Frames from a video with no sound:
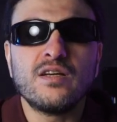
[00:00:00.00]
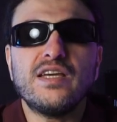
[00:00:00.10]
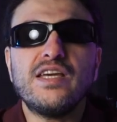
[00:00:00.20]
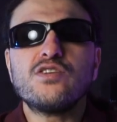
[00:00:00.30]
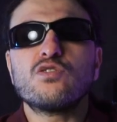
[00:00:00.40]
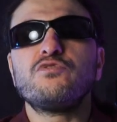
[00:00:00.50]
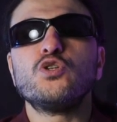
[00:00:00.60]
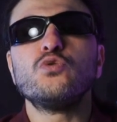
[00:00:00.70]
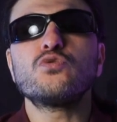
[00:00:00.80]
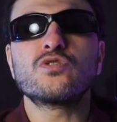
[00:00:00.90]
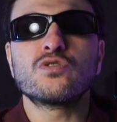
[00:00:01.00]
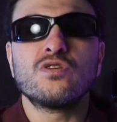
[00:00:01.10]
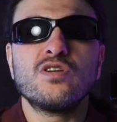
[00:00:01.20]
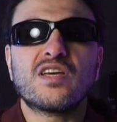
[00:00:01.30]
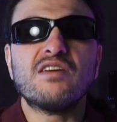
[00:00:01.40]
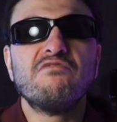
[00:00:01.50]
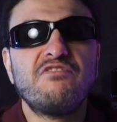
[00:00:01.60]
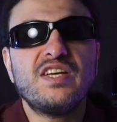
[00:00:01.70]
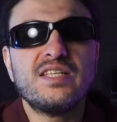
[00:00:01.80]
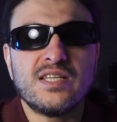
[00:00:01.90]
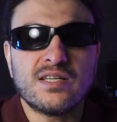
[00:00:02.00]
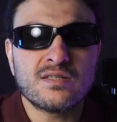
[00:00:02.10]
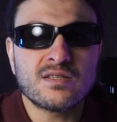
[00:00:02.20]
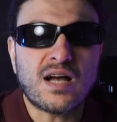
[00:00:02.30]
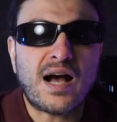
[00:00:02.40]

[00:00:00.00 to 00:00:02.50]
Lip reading: Ease of use, convenience.